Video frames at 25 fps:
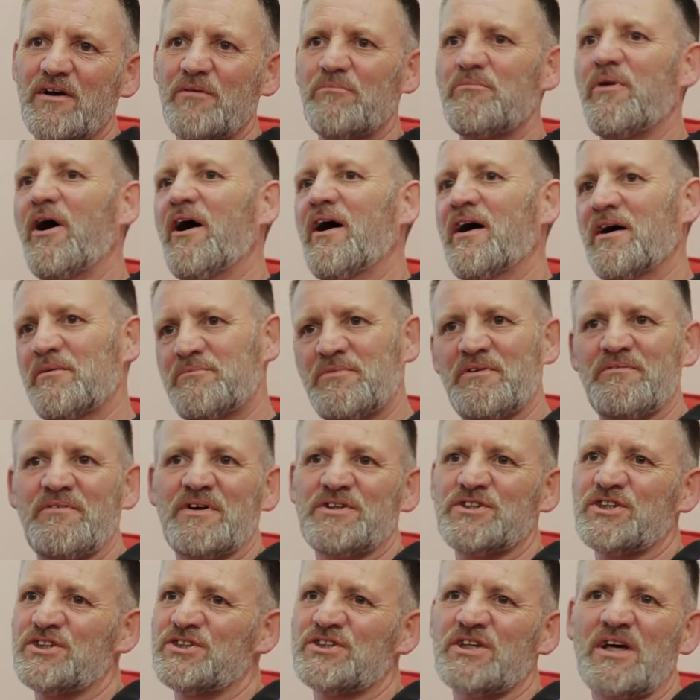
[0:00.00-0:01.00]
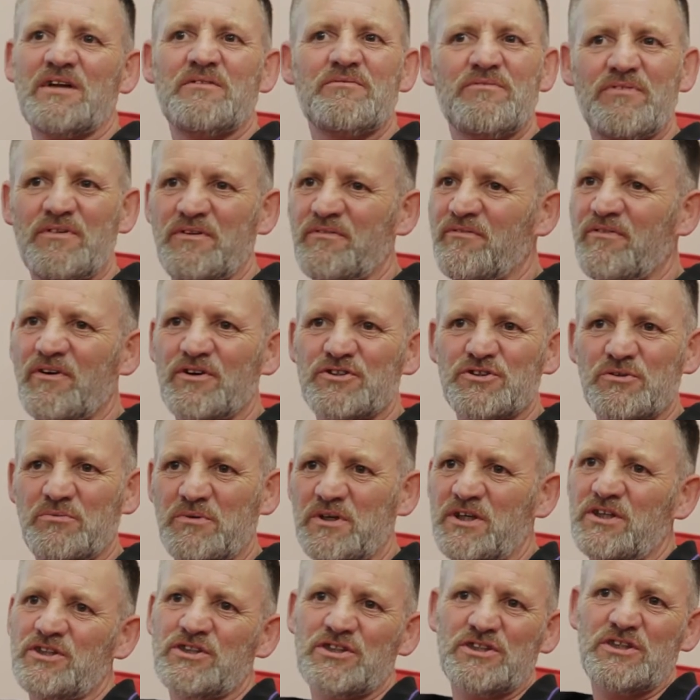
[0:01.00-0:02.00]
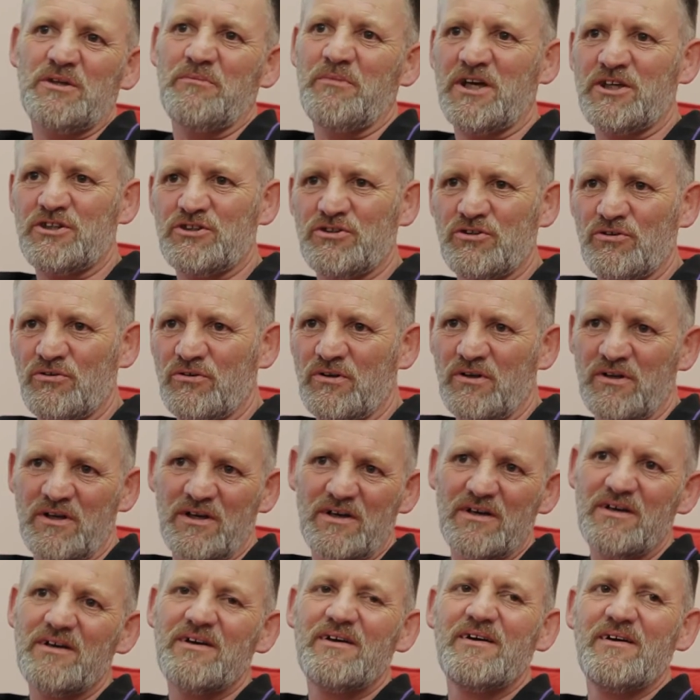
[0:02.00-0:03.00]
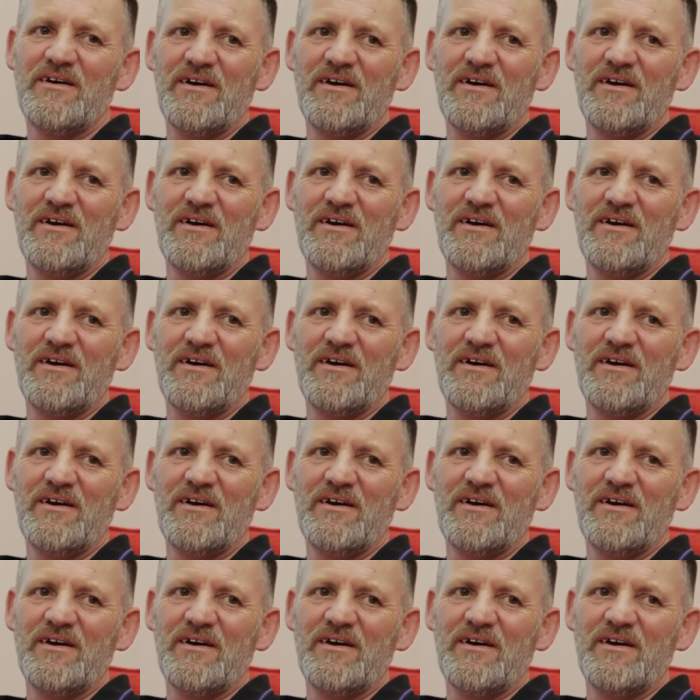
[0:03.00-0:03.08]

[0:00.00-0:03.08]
but I had provisions in for the first week just to make sure that